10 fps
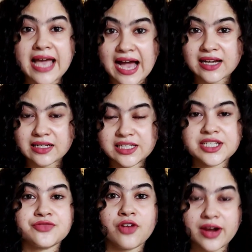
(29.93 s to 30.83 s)
at
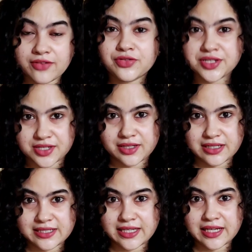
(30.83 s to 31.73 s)
least for every single
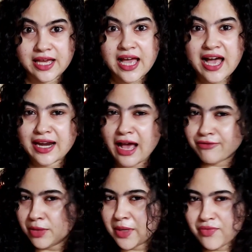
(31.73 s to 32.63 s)
day, and I
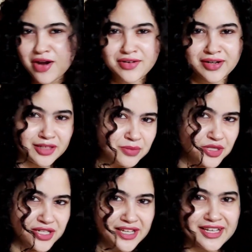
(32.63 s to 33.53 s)
will be wearing
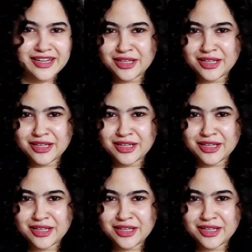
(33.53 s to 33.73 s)
lipstick,